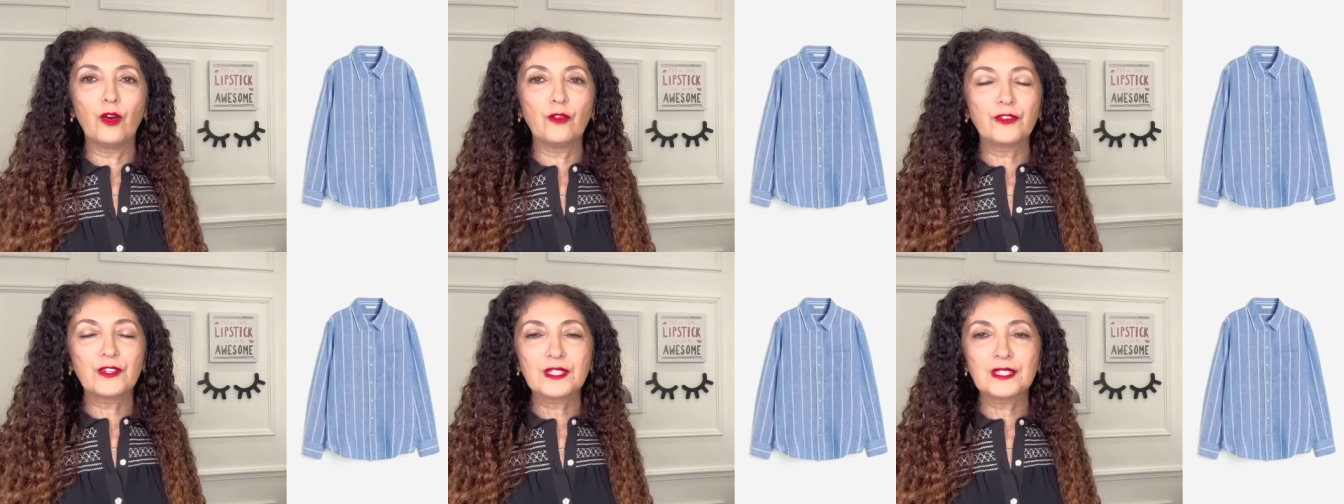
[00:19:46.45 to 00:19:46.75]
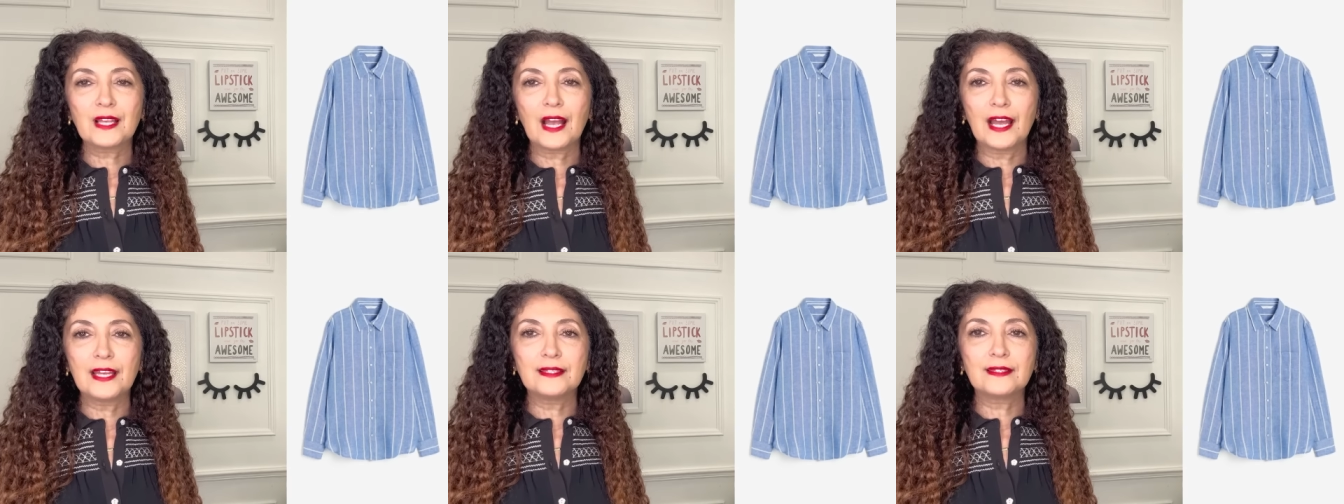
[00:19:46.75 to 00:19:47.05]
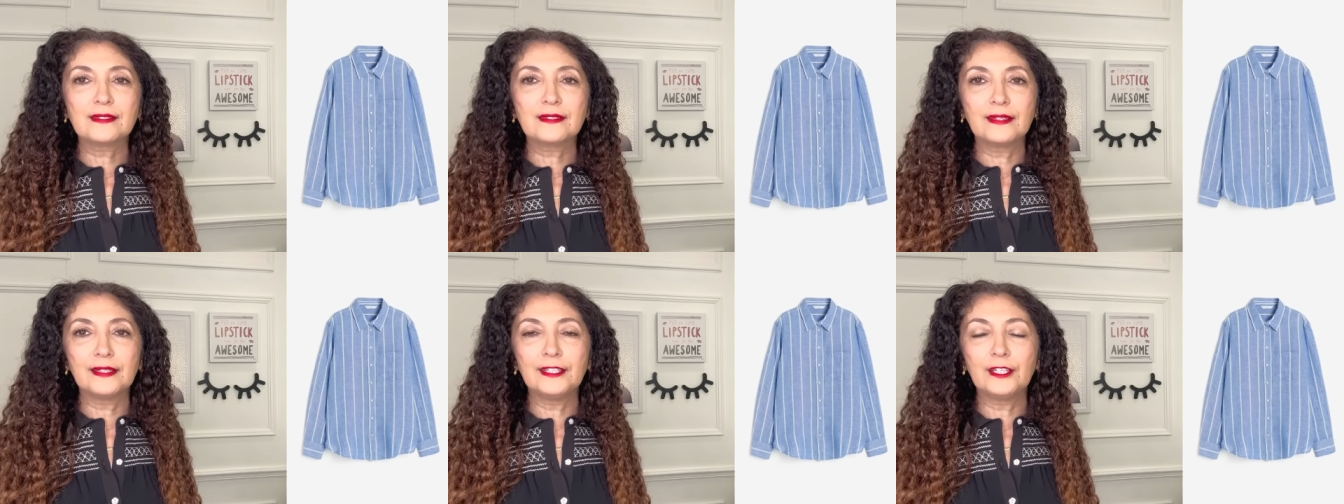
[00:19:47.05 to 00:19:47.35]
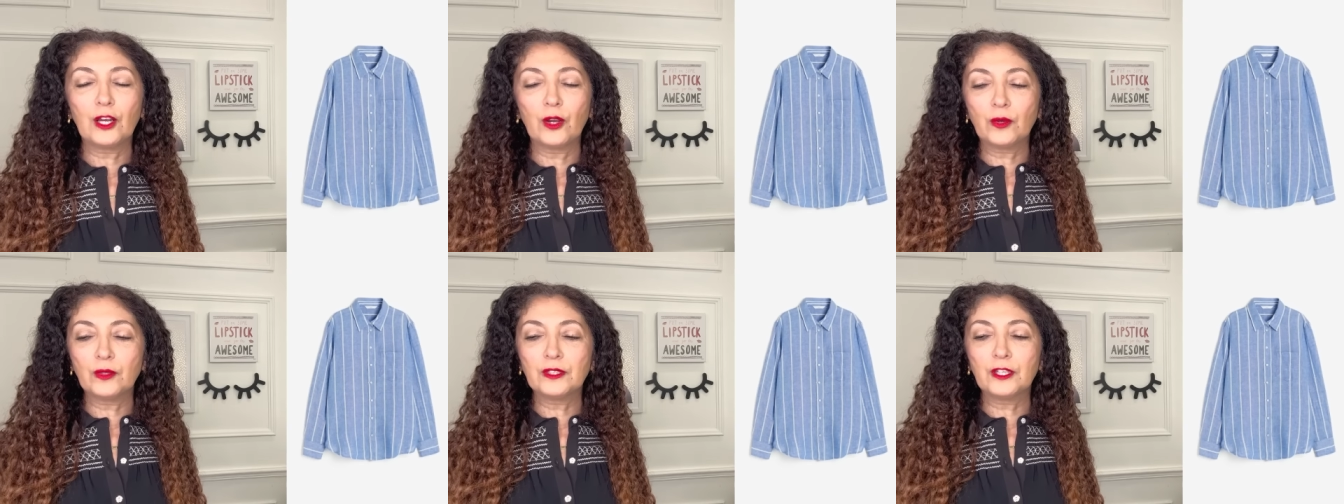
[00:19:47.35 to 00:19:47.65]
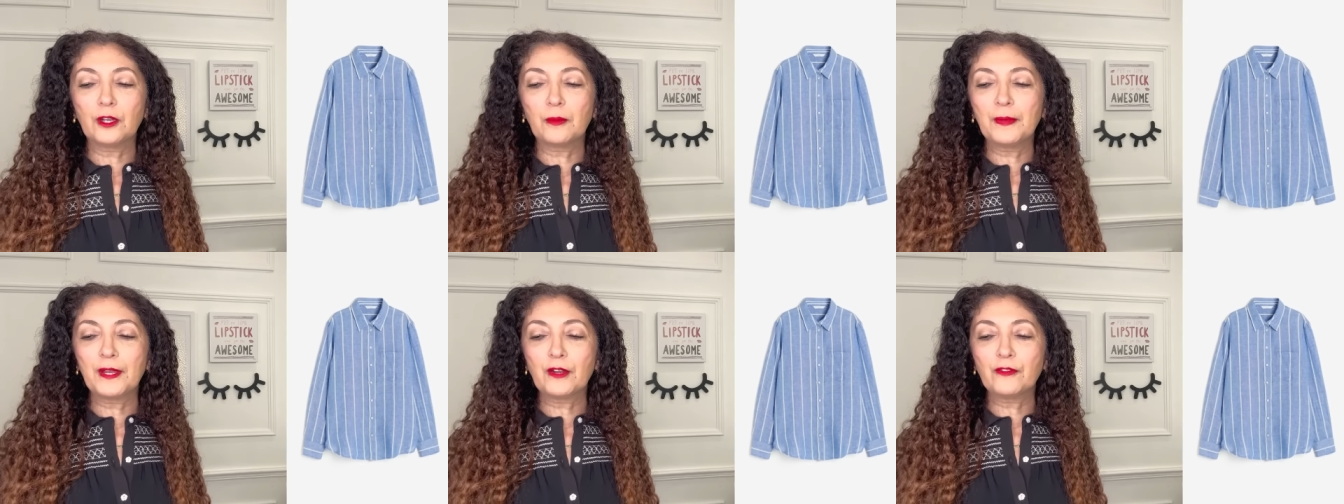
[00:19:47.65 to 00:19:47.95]
oversized, you know, a
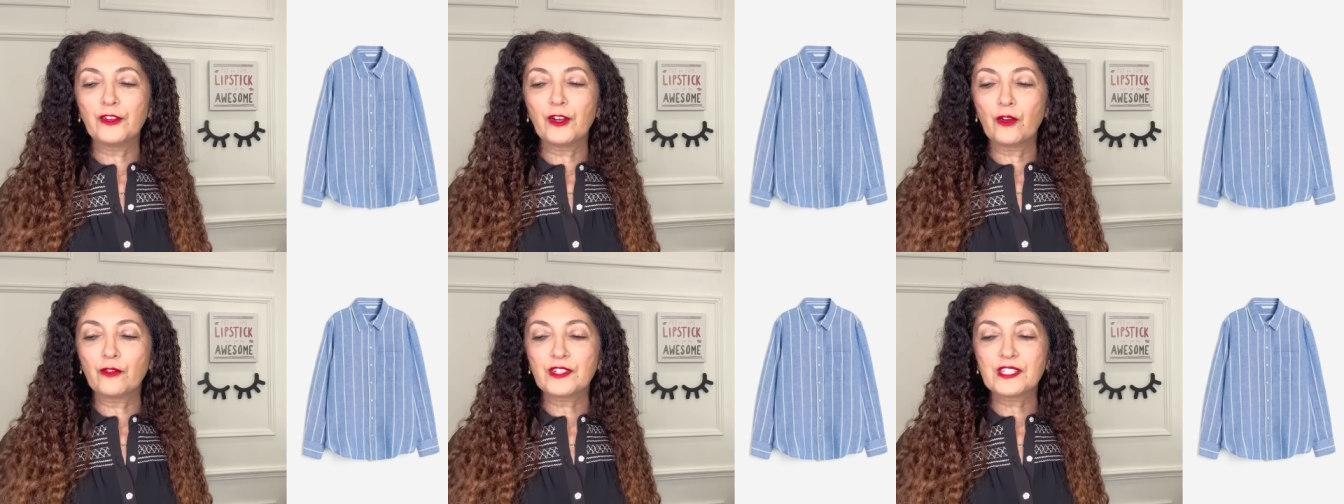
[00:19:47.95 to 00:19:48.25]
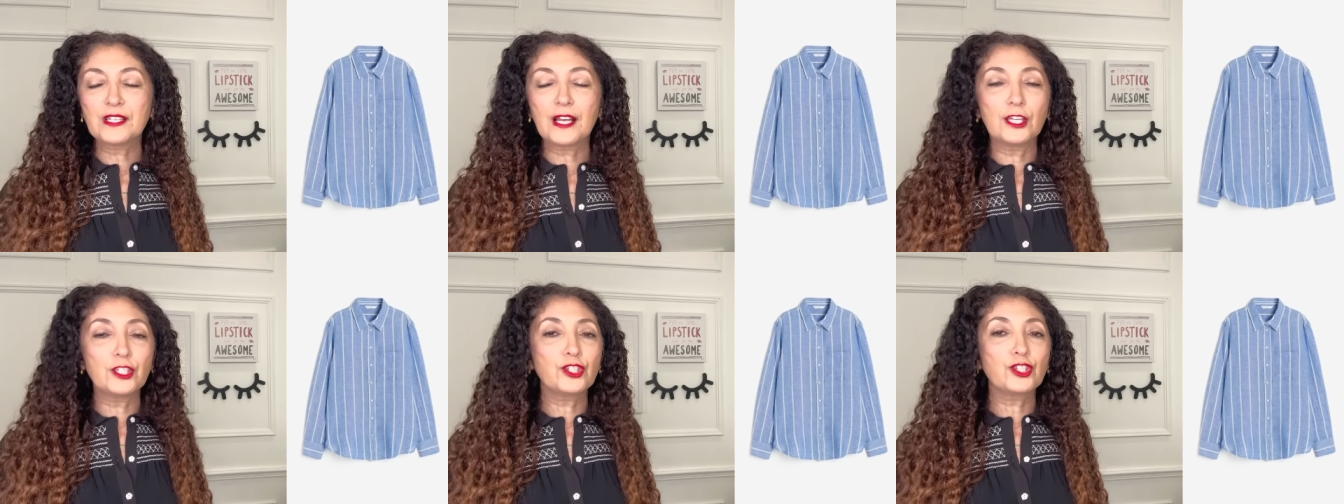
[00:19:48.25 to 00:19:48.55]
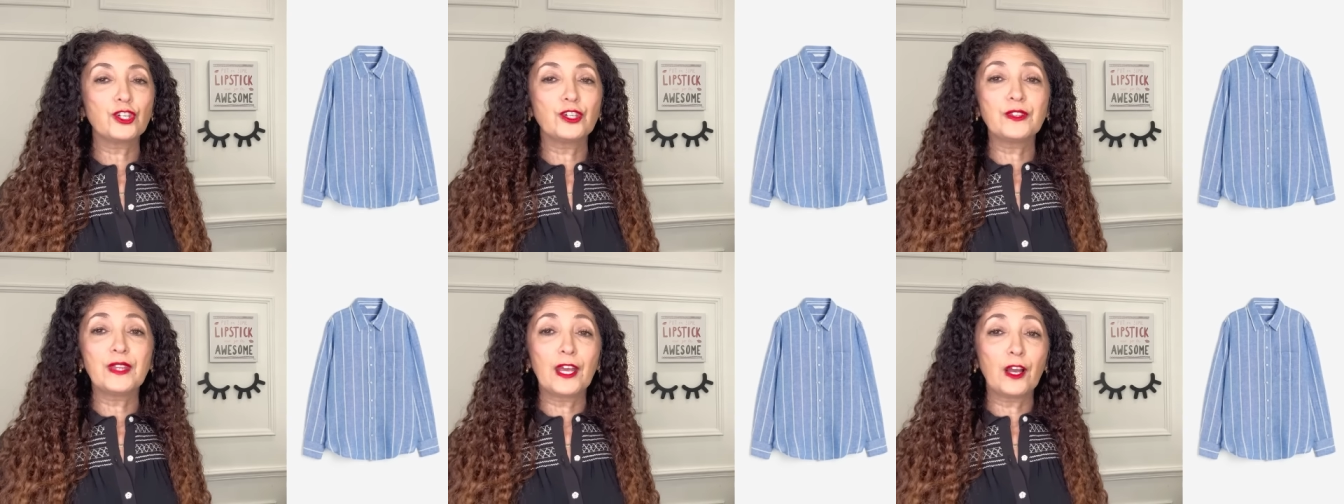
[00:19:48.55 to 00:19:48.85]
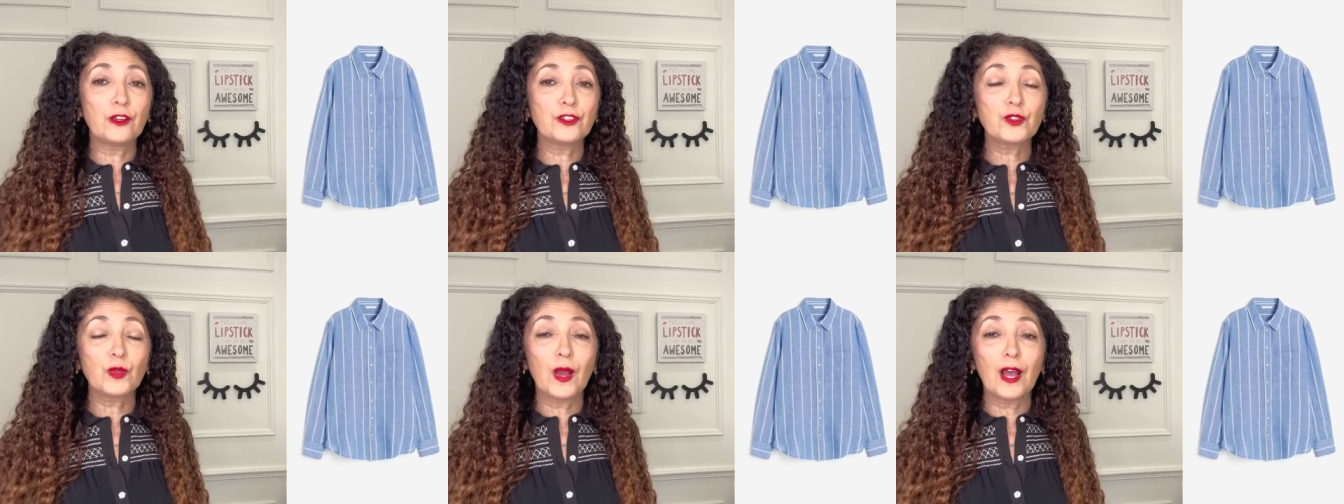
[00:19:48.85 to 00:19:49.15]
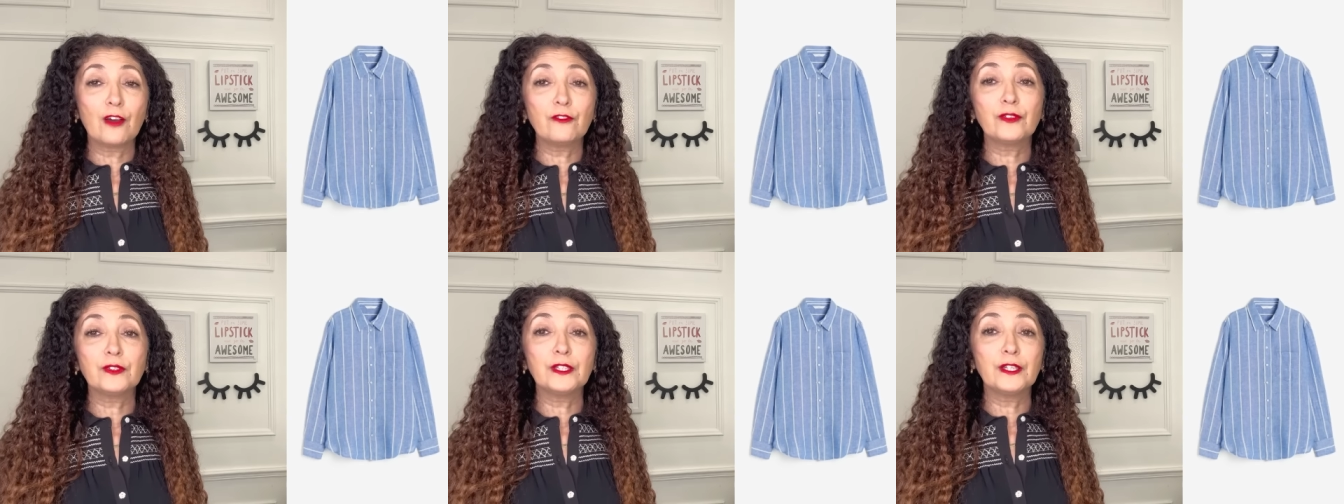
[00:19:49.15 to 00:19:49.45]
little bit of an oversized shirt. They also
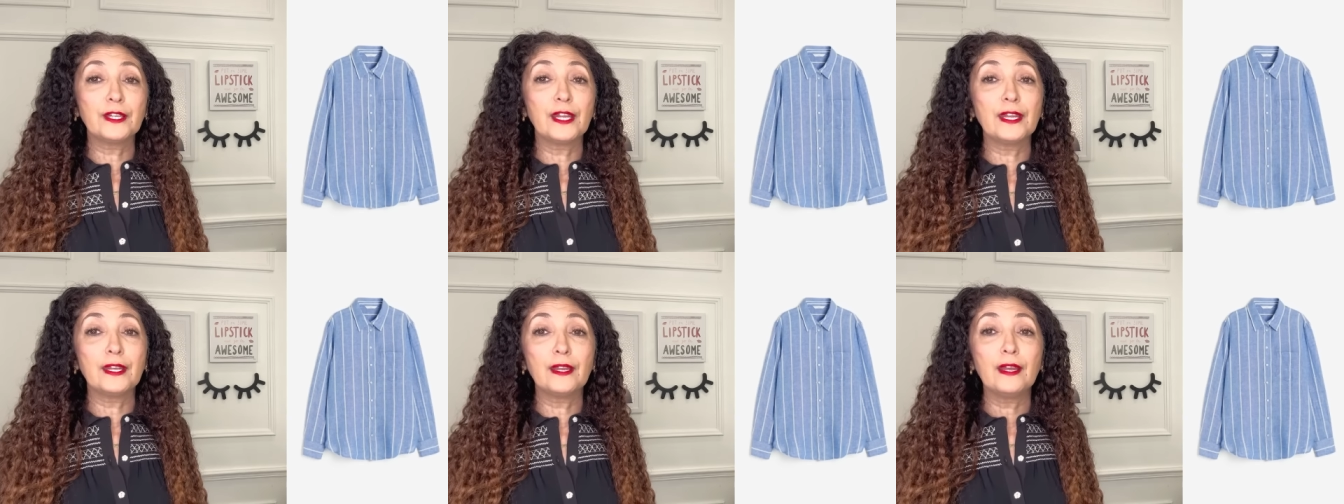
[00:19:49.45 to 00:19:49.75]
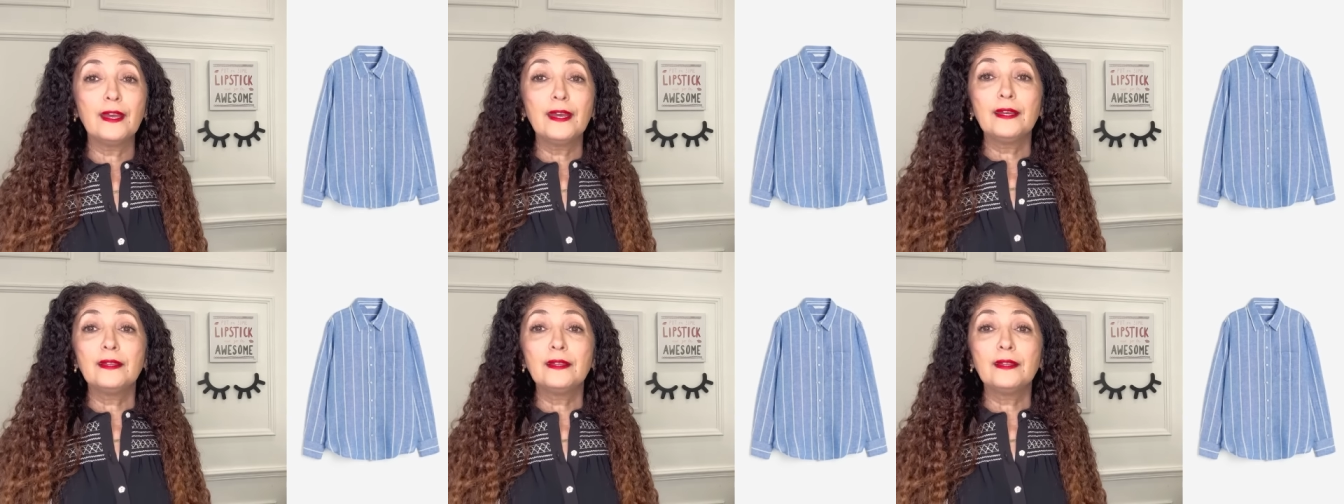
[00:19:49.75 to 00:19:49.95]
have linen